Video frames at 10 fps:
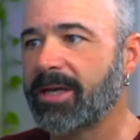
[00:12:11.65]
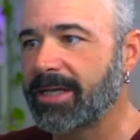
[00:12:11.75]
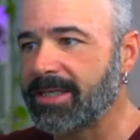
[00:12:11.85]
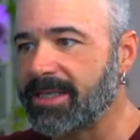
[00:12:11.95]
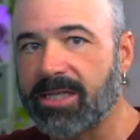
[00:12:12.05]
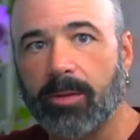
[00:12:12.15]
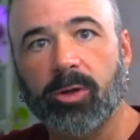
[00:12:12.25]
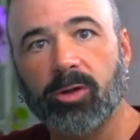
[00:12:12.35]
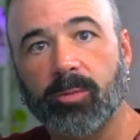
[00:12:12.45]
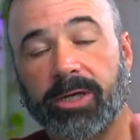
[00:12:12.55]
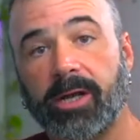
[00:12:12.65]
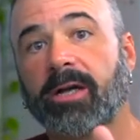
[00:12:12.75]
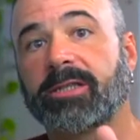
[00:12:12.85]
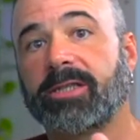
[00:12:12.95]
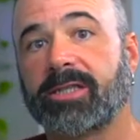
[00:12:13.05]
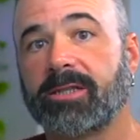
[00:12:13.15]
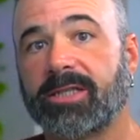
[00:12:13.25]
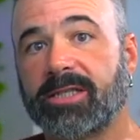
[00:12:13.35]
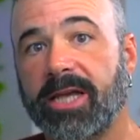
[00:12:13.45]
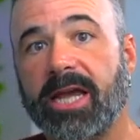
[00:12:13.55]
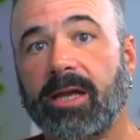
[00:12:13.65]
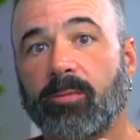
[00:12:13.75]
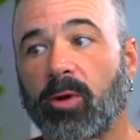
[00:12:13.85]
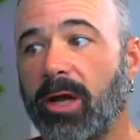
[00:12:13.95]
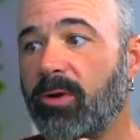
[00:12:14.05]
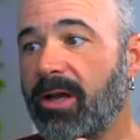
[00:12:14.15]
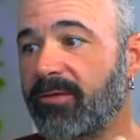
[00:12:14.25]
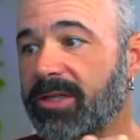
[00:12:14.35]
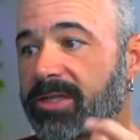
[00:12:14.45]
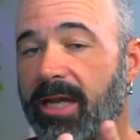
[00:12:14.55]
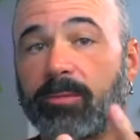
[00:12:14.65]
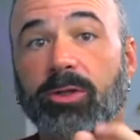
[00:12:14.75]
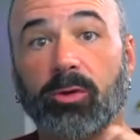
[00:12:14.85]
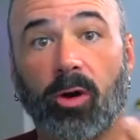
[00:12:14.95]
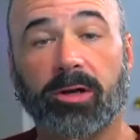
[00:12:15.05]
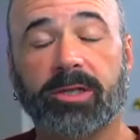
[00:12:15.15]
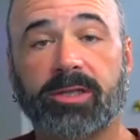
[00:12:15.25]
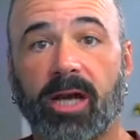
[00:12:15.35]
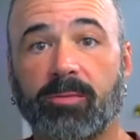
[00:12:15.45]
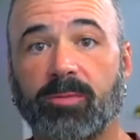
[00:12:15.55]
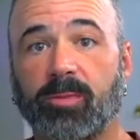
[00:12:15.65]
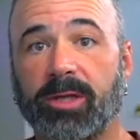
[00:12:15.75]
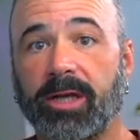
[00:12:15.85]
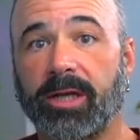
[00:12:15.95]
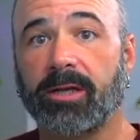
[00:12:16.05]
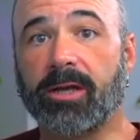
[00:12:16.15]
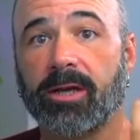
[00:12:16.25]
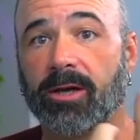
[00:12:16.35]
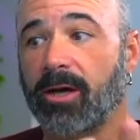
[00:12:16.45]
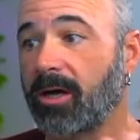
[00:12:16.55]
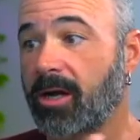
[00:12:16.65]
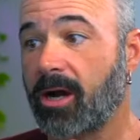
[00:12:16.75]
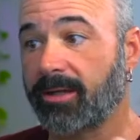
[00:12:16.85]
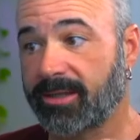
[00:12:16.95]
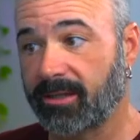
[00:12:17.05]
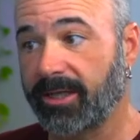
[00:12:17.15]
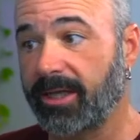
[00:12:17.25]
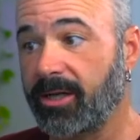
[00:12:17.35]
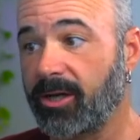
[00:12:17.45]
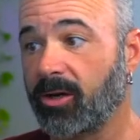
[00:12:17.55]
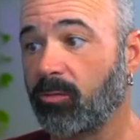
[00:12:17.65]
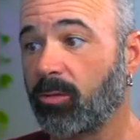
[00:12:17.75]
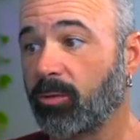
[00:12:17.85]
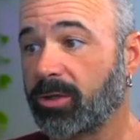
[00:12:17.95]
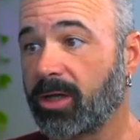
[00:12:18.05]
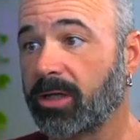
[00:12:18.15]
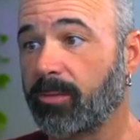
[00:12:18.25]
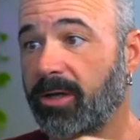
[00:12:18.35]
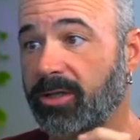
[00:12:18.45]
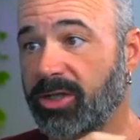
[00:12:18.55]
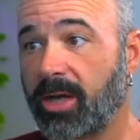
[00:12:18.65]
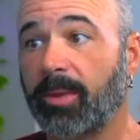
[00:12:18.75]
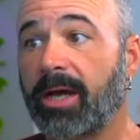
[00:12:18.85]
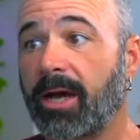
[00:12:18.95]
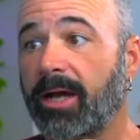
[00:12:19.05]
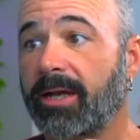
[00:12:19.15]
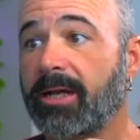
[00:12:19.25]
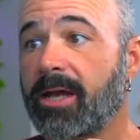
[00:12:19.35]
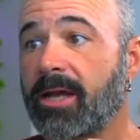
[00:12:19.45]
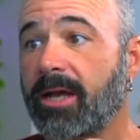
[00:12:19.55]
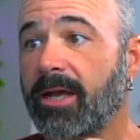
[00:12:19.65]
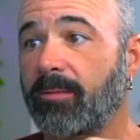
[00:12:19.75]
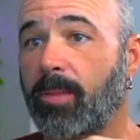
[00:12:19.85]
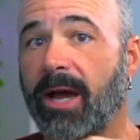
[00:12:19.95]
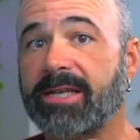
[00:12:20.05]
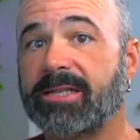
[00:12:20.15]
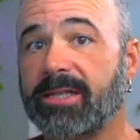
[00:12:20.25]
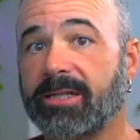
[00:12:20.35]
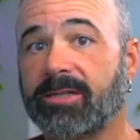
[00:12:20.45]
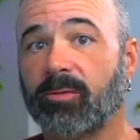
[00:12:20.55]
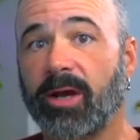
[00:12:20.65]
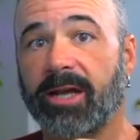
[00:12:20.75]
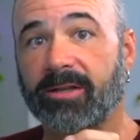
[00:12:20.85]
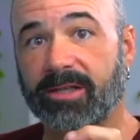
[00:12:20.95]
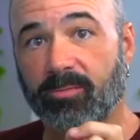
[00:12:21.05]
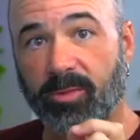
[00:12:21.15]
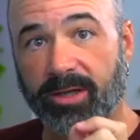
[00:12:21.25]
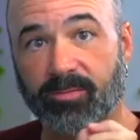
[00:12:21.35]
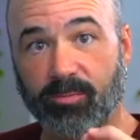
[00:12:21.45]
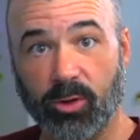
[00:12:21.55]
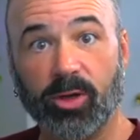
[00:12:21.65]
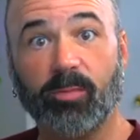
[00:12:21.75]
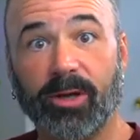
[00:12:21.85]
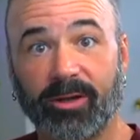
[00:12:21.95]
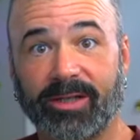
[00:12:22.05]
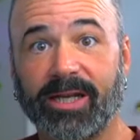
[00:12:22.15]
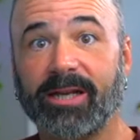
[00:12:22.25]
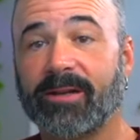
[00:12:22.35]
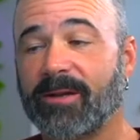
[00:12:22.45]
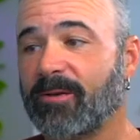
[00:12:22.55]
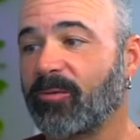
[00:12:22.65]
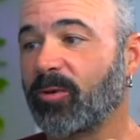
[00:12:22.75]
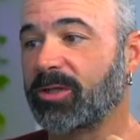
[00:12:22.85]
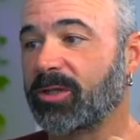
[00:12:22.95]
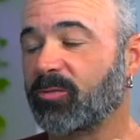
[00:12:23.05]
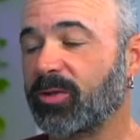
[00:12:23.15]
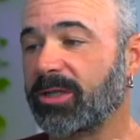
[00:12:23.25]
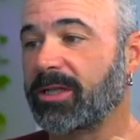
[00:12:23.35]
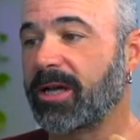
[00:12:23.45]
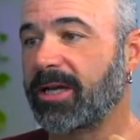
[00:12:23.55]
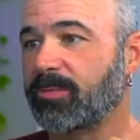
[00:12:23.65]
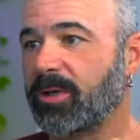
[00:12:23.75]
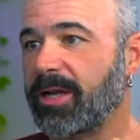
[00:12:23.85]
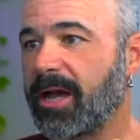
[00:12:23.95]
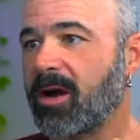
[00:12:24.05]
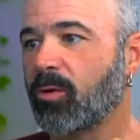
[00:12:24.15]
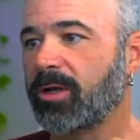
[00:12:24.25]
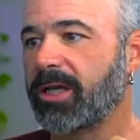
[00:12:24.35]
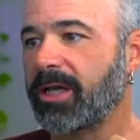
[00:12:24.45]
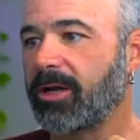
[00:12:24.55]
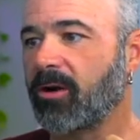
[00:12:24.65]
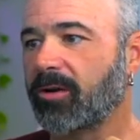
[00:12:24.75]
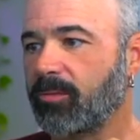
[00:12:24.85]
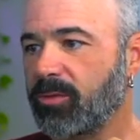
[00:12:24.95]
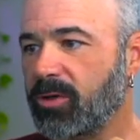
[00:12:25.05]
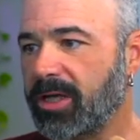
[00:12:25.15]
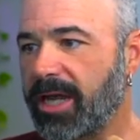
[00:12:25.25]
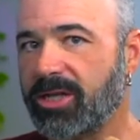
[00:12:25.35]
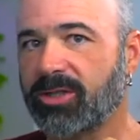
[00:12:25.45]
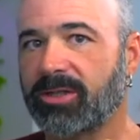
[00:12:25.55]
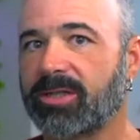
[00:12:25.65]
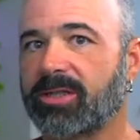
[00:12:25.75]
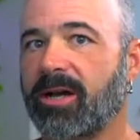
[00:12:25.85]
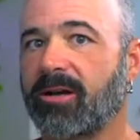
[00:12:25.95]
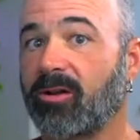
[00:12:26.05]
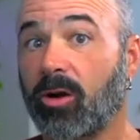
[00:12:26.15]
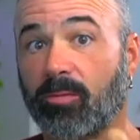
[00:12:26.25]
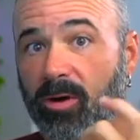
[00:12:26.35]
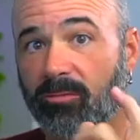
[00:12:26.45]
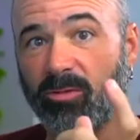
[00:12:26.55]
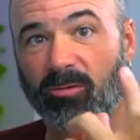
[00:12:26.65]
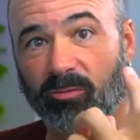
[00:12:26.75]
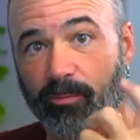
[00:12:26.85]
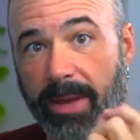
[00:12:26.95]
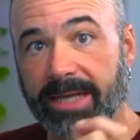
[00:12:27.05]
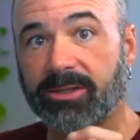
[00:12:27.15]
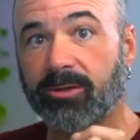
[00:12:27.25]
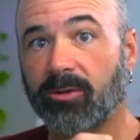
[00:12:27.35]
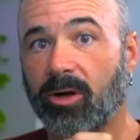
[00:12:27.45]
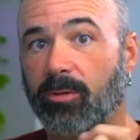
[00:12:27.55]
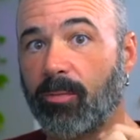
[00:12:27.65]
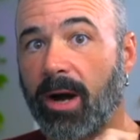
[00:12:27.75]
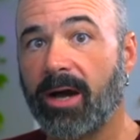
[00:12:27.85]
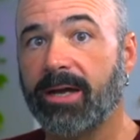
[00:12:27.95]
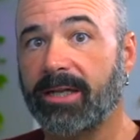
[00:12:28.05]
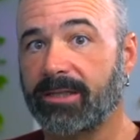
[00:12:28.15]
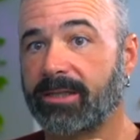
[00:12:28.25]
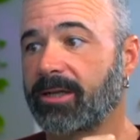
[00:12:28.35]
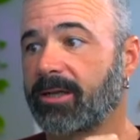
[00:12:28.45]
similar but not to the same, right? We have the same two archetypes being constellated here when we're talking about Gemini and Pisces, right? This mutability, which is really nice. But now we're getting our communication style, our mental, our mind